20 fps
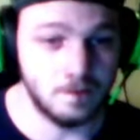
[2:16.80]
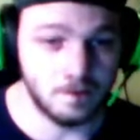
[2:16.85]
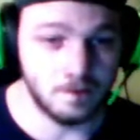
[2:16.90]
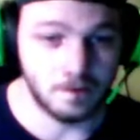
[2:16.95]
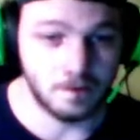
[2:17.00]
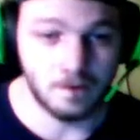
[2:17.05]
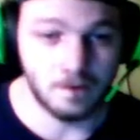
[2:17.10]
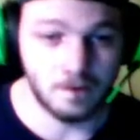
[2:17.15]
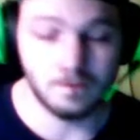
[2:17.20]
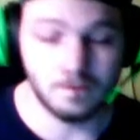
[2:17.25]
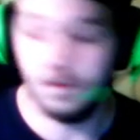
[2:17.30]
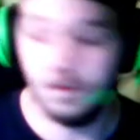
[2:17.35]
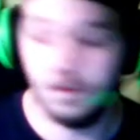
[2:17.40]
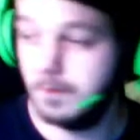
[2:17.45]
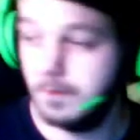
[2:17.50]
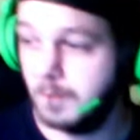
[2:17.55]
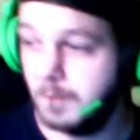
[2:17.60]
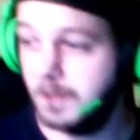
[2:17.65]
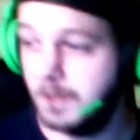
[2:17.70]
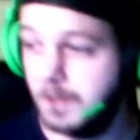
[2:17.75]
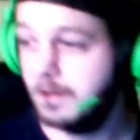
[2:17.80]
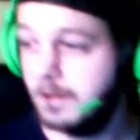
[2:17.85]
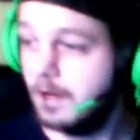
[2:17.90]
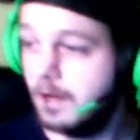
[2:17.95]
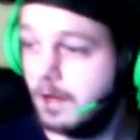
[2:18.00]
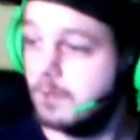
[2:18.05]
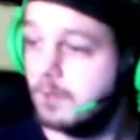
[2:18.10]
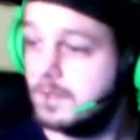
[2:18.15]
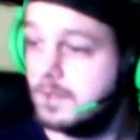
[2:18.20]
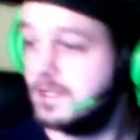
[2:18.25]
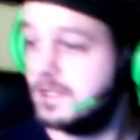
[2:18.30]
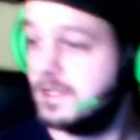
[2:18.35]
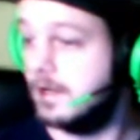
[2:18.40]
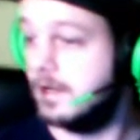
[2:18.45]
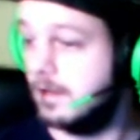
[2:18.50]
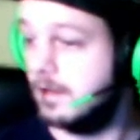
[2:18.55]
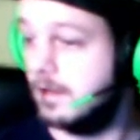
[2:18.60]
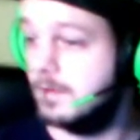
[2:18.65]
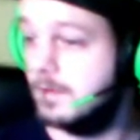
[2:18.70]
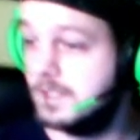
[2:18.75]
character, on my main account my
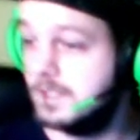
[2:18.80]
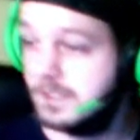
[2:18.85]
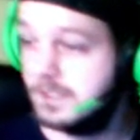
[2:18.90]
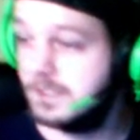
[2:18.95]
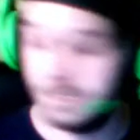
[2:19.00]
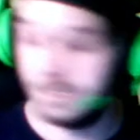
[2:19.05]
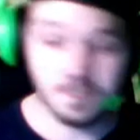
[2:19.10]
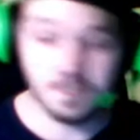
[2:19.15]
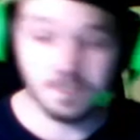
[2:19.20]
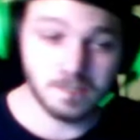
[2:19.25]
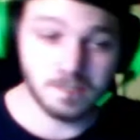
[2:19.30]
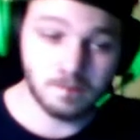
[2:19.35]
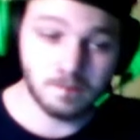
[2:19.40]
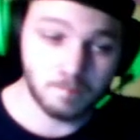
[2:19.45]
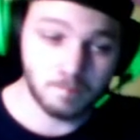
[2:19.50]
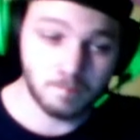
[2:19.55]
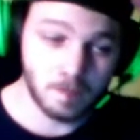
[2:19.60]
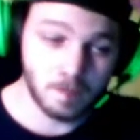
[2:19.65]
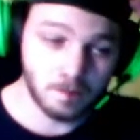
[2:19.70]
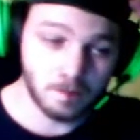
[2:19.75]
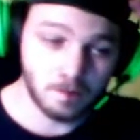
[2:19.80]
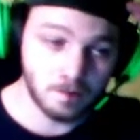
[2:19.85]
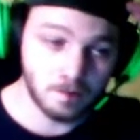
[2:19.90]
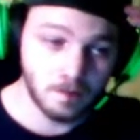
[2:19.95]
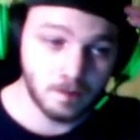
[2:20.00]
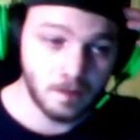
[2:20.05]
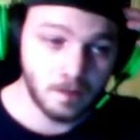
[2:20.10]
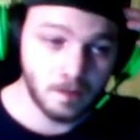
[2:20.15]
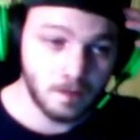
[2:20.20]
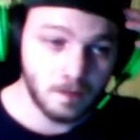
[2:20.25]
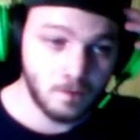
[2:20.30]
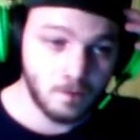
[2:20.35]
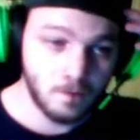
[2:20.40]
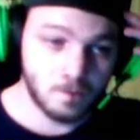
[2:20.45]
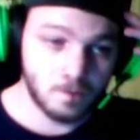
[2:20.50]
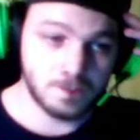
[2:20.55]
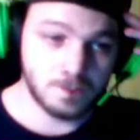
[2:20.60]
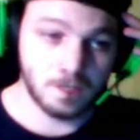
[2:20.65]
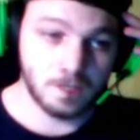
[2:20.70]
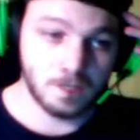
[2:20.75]
Cyclops is 60, but
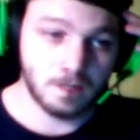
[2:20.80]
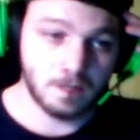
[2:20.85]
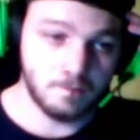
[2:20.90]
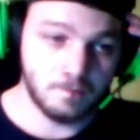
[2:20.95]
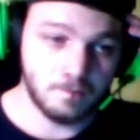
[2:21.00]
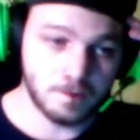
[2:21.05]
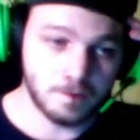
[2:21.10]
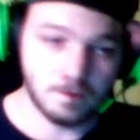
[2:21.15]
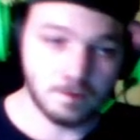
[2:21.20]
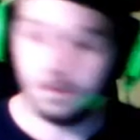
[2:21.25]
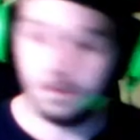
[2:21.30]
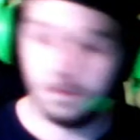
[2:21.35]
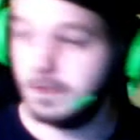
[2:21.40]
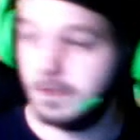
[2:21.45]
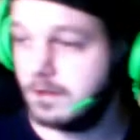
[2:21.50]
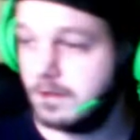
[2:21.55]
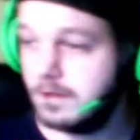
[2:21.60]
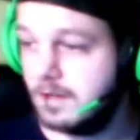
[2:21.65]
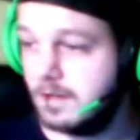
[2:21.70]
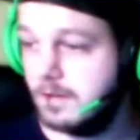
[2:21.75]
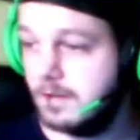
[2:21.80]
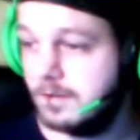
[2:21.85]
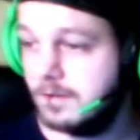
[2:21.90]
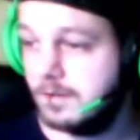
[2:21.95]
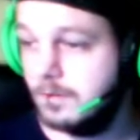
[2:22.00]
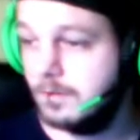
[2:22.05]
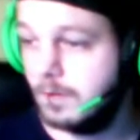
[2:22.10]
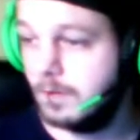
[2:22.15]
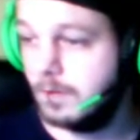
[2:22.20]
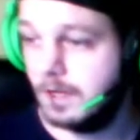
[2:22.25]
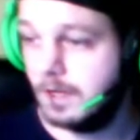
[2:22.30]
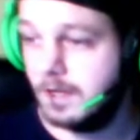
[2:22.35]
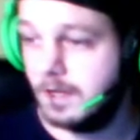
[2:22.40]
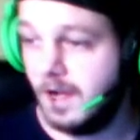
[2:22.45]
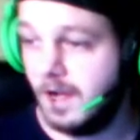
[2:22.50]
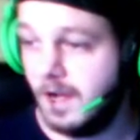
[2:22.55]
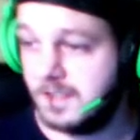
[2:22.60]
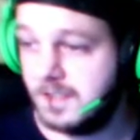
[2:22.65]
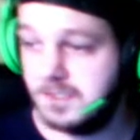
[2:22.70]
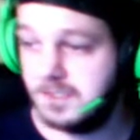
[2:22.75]
once you hit level 30 on a character, you will gain
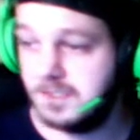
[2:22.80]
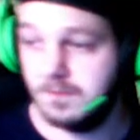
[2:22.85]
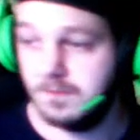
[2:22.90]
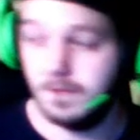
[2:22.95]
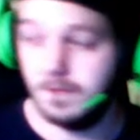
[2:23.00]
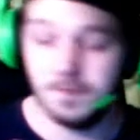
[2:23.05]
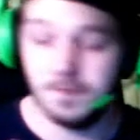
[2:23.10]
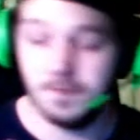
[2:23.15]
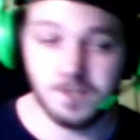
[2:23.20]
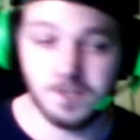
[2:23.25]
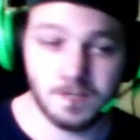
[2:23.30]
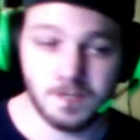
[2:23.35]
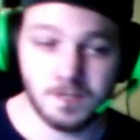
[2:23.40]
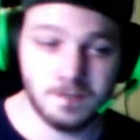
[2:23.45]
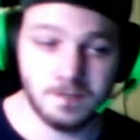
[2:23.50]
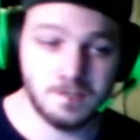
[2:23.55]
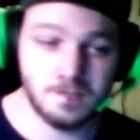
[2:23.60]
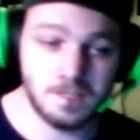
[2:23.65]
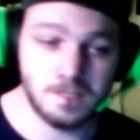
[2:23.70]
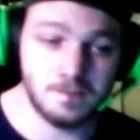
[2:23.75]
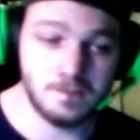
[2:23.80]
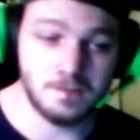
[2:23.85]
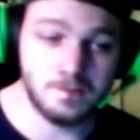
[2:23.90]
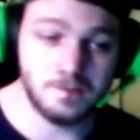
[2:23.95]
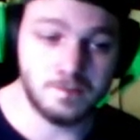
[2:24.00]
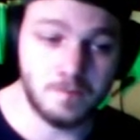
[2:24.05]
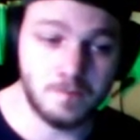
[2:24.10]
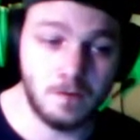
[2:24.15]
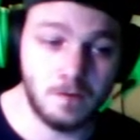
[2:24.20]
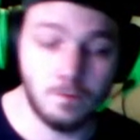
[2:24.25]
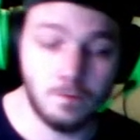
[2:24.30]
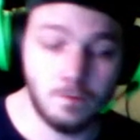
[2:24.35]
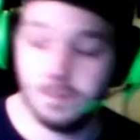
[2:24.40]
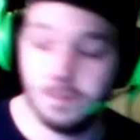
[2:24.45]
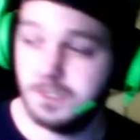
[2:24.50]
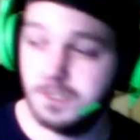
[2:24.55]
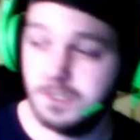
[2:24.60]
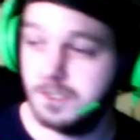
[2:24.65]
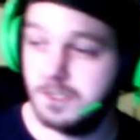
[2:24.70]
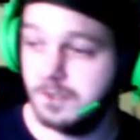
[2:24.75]
access to their signature power, which
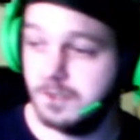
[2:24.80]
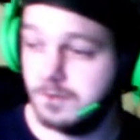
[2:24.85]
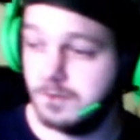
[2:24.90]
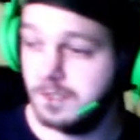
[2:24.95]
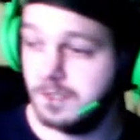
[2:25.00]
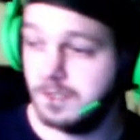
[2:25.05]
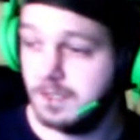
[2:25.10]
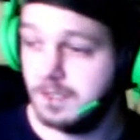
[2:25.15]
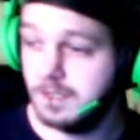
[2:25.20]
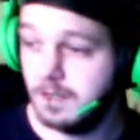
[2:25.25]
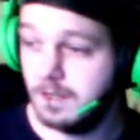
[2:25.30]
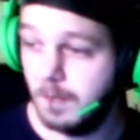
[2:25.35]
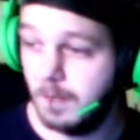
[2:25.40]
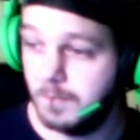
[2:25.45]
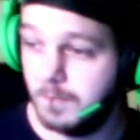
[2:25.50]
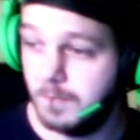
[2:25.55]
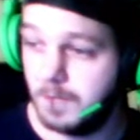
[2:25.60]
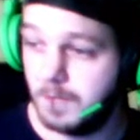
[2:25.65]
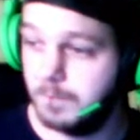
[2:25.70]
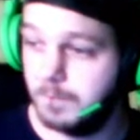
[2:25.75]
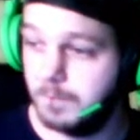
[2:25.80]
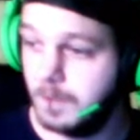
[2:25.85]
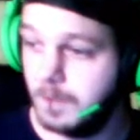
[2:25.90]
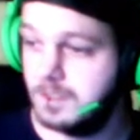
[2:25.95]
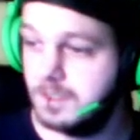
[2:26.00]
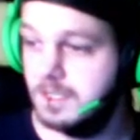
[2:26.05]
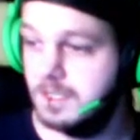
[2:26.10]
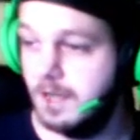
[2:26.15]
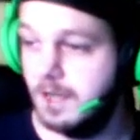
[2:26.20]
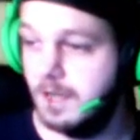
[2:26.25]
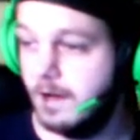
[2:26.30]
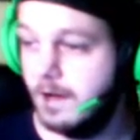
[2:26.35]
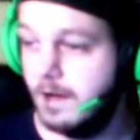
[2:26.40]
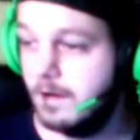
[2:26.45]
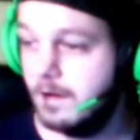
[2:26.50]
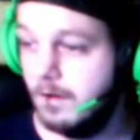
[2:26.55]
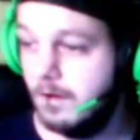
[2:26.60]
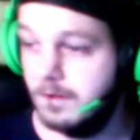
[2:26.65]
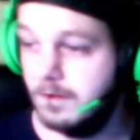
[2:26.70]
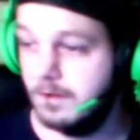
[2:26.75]
is usually a big burst attack
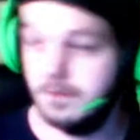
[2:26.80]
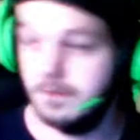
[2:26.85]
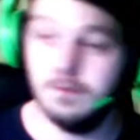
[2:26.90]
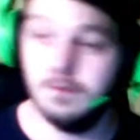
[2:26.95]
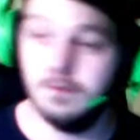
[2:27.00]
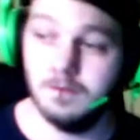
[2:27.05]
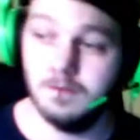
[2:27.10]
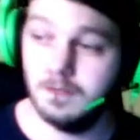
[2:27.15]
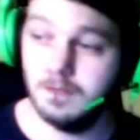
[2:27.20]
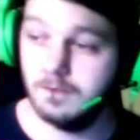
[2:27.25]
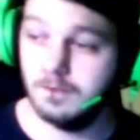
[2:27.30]
on a 30